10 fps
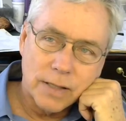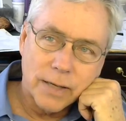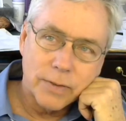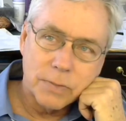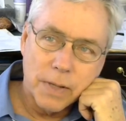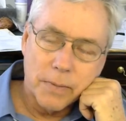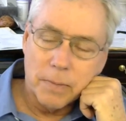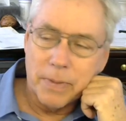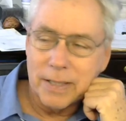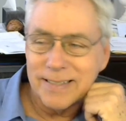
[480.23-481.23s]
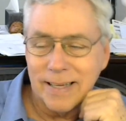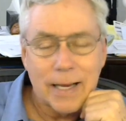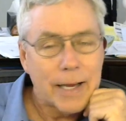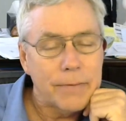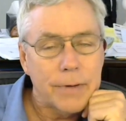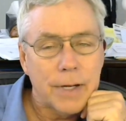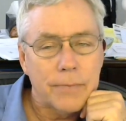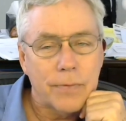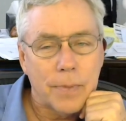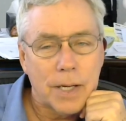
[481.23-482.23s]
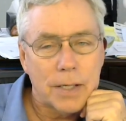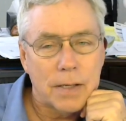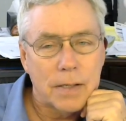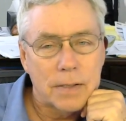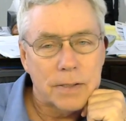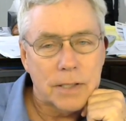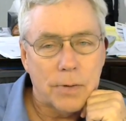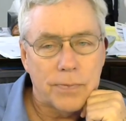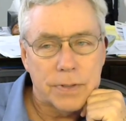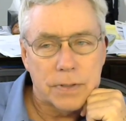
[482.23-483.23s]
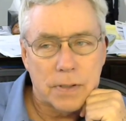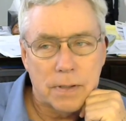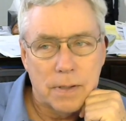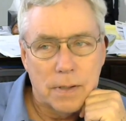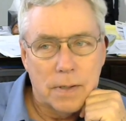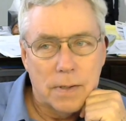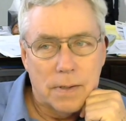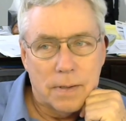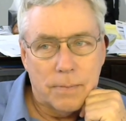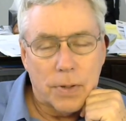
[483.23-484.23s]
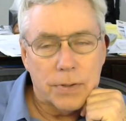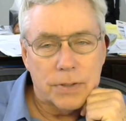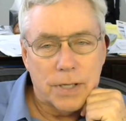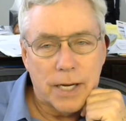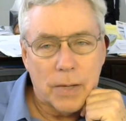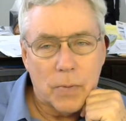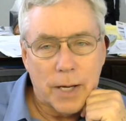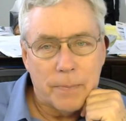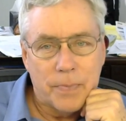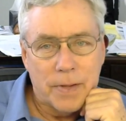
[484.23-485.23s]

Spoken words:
think it was maybe the best thing I ever did for myself as a person anyway.